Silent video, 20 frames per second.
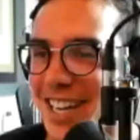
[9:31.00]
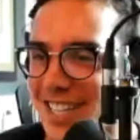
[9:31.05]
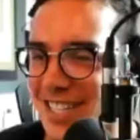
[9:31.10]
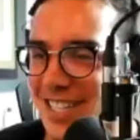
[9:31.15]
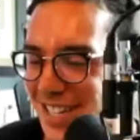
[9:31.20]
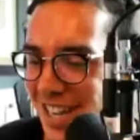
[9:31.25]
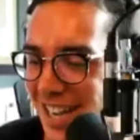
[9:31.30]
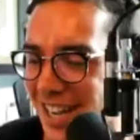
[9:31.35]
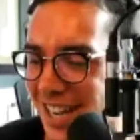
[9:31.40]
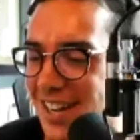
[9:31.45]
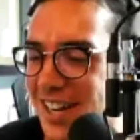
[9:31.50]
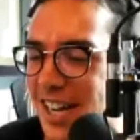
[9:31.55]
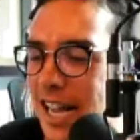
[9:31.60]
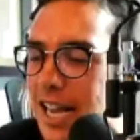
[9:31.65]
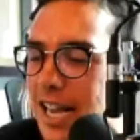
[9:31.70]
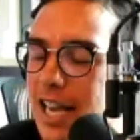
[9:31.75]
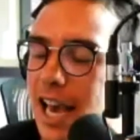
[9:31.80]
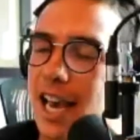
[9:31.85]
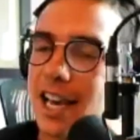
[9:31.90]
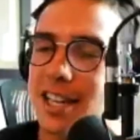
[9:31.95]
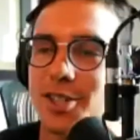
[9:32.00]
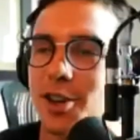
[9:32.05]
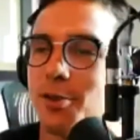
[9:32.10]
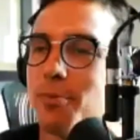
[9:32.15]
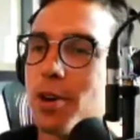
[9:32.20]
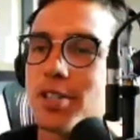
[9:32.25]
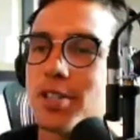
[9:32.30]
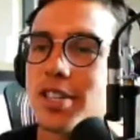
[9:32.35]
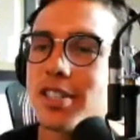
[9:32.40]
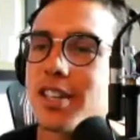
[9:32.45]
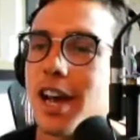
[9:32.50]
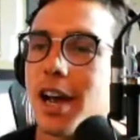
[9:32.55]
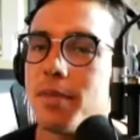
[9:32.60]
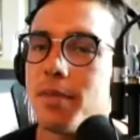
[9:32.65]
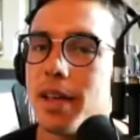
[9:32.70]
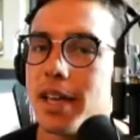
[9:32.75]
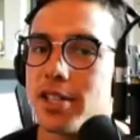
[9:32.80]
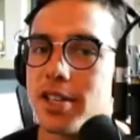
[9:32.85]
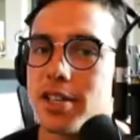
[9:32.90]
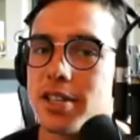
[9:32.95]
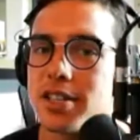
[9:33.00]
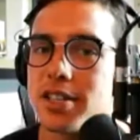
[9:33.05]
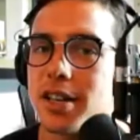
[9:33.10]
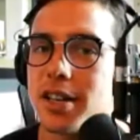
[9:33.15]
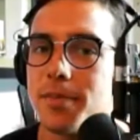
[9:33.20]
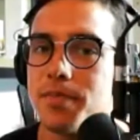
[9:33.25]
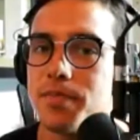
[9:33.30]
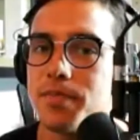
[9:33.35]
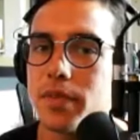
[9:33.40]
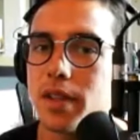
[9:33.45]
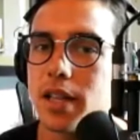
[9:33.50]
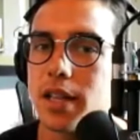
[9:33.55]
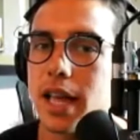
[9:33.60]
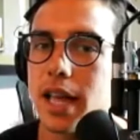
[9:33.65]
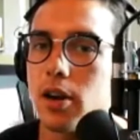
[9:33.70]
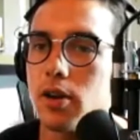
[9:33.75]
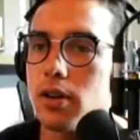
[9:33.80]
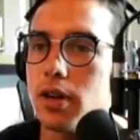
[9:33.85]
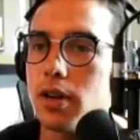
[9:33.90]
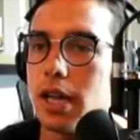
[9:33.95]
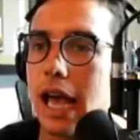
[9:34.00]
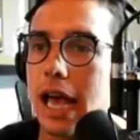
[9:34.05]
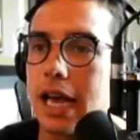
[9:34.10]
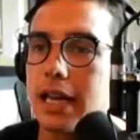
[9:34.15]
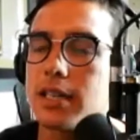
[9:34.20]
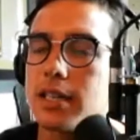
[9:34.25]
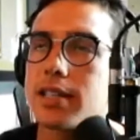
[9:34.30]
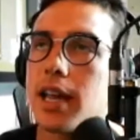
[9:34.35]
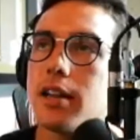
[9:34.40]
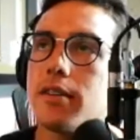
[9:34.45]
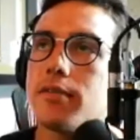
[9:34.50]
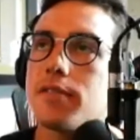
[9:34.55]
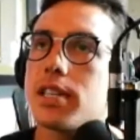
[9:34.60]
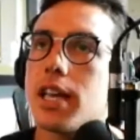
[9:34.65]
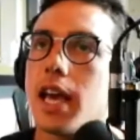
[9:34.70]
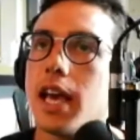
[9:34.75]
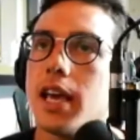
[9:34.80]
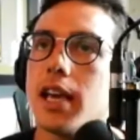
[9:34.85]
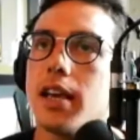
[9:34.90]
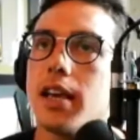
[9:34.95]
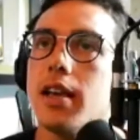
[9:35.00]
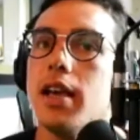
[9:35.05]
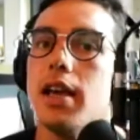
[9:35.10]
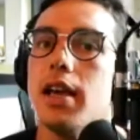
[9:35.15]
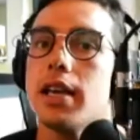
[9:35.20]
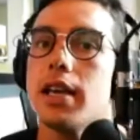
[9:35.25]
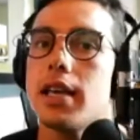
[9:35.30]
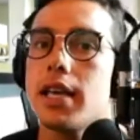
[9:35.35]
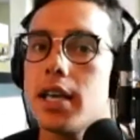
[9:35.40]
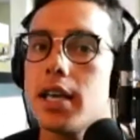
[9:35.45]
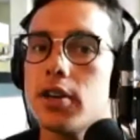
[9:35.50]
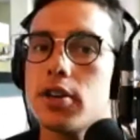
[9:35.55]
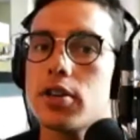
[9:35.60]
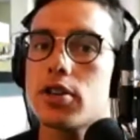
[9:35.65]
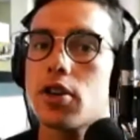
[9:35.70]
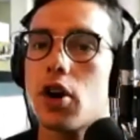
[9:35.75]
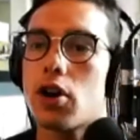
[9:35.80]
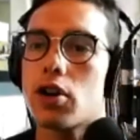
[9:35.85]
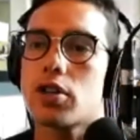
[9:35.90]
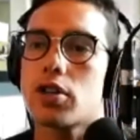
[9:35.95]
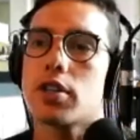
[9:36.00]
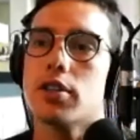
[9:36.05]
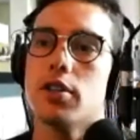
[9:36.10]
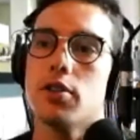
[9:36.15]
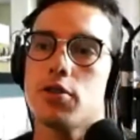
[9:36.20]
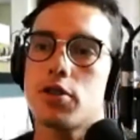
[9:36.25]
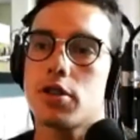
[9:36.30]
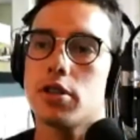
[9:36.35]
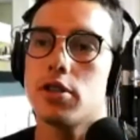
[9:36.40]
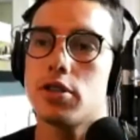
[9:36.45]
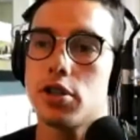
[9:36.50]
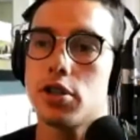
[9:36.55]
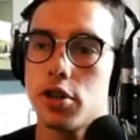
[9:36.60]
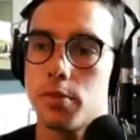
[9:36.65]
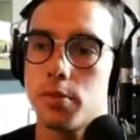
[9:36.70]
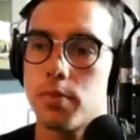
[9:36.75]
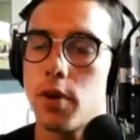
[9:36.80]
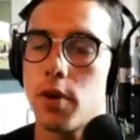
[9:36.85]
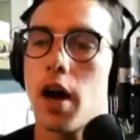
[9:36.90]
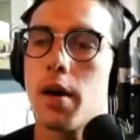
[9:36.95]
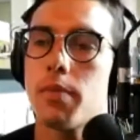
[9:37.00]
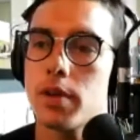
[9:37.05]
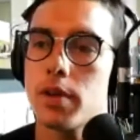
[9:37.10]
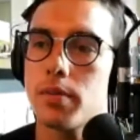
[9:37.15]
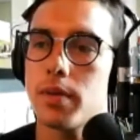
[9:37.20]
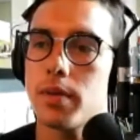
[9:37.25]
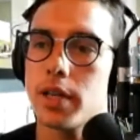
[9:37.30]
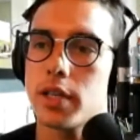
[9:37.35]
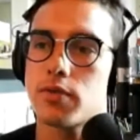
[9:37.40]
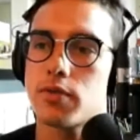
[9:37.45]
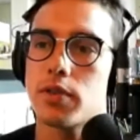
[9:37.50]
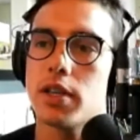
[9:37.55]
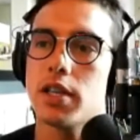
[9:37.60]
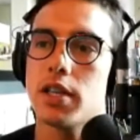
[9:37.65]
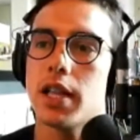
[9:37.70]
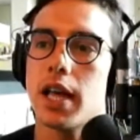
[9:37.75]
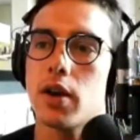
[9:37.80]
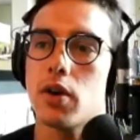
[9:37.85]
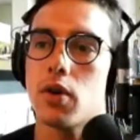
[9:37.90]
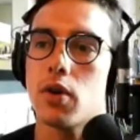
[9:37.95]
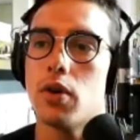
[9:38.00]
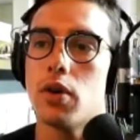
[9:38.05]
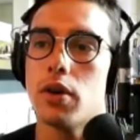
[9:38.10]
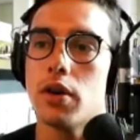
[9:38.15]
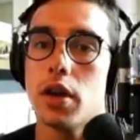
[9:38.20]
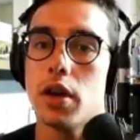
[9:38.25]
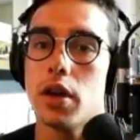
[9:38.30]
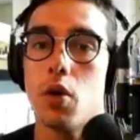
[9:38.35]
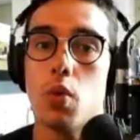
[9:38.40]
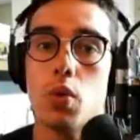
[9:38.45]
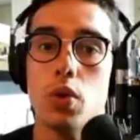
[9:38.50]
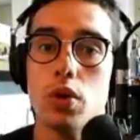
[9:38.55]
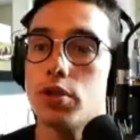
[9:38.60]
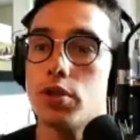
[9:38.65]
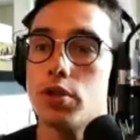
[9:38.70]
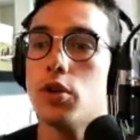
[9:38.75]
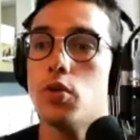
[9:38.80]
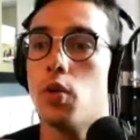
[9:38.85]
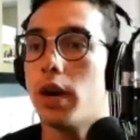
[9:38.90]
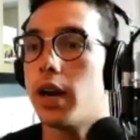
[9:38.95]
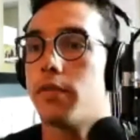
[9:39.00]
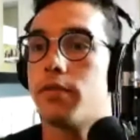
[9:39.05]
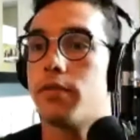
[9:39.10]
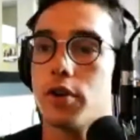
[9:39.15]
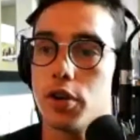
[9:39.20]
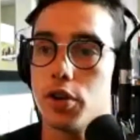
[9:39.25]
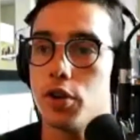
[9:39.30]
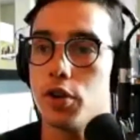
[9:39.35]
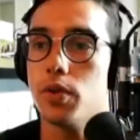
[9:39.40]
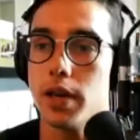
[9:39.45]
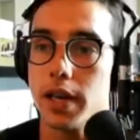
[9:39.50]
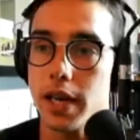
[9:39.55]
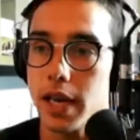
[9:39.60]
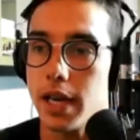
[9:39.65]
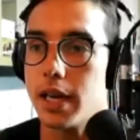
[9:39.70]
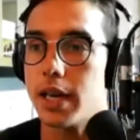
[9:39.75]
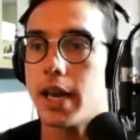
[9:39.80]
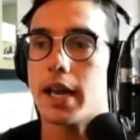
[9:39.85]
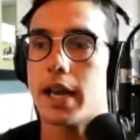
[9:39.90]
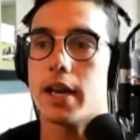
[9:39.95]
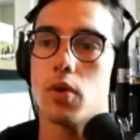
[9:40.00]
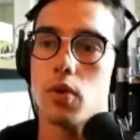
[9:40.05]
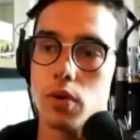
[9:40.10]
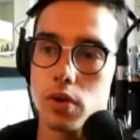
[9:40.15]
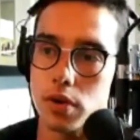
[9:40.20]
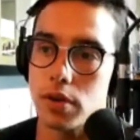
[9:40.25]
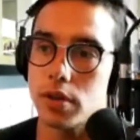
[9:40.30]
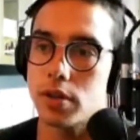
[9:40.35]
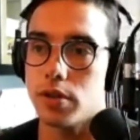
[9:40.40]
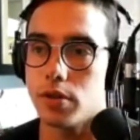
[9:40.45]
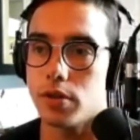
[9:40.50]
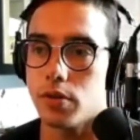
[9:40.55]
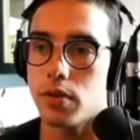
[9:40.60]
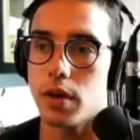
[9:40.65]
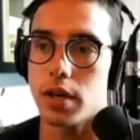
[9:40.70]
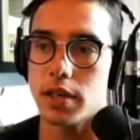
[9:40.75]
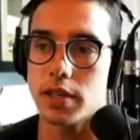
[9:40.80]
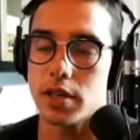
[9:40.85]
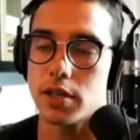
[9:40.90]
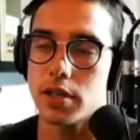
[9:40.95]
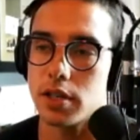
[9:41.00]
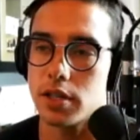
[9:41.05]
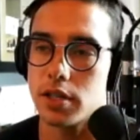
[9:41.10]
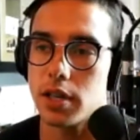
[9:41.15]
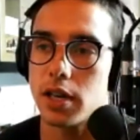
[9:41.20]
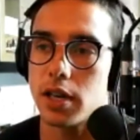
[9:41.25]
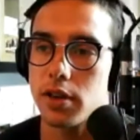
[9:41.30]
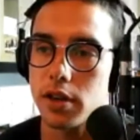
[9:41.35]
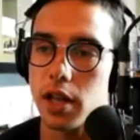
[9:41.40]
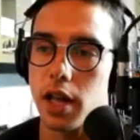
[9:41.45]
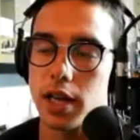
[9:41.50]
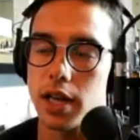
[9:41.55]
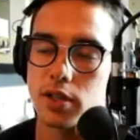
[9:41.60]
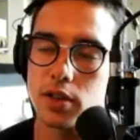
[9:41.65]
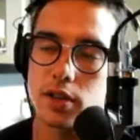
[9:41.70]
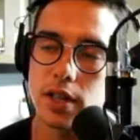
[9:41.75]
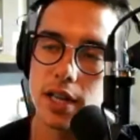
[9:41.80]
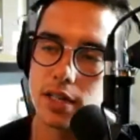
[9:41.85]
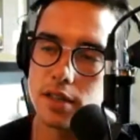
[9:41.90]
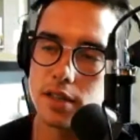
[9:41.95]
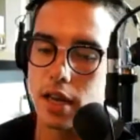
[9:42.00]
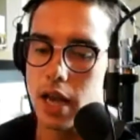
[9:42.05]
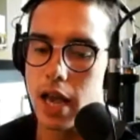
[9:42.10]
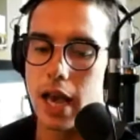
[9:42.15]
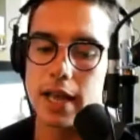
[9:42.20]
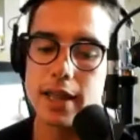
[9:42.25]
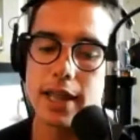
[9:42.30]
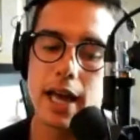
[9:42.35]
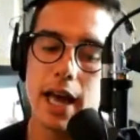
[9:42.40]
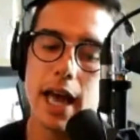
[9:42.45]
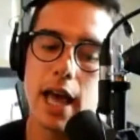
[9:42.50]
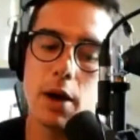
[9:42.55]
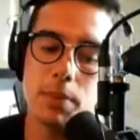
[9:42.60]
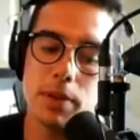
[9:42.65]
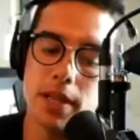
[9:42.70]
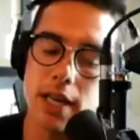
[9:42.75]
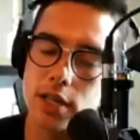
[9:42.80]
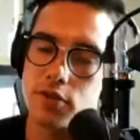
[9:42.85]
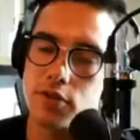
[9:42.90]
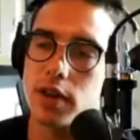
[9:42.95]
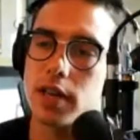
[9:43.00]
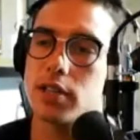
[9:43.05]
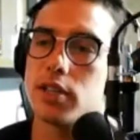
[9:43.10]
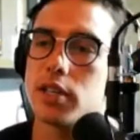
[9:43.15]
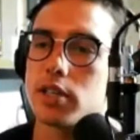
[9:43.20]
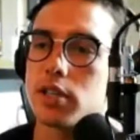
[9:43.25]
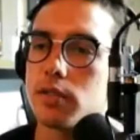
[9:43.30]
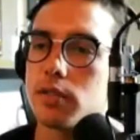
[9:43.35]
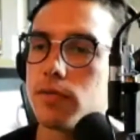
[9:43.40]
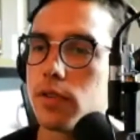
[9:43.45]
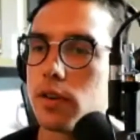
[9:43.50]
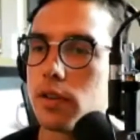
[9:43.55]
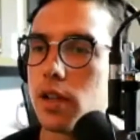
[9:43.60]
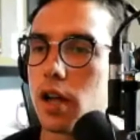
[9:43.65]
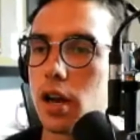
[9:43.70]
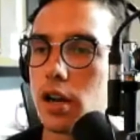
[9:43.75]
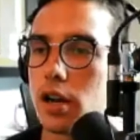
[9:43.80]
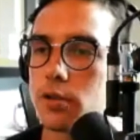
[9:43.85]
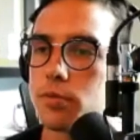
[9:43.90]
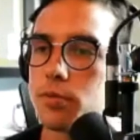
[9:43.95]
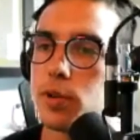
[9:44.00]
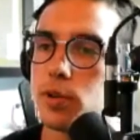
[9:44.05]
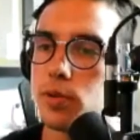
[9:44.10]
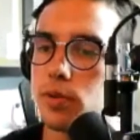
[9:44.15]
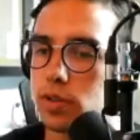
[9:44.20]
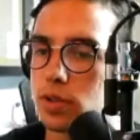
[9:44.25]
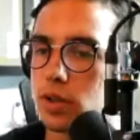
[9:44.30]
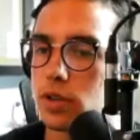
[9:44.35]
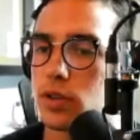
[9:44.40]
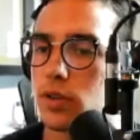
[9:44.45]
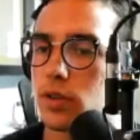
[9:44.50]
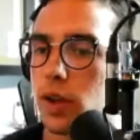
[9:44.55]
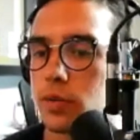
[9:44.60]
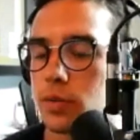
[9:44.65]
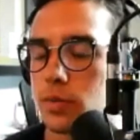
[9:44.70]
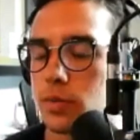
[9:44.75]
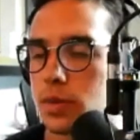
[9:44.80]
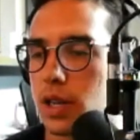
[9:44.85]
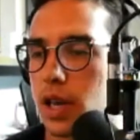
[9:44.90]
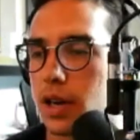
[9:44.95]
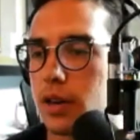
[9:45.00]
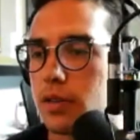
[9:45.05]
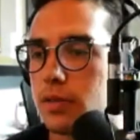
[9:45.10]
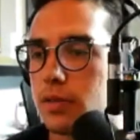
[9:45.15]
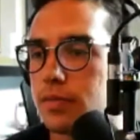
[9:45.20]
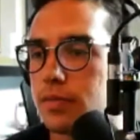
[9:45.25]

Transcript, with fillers: will take it. Yeah, and so mm-hmm. most of the time they just um they don't instead of saying here's our solution to your problem, it's really like we'll do whatever you need in order to essentially sign your client. So that's that helping that transition for a lot of entrepreneurs also helps them scale.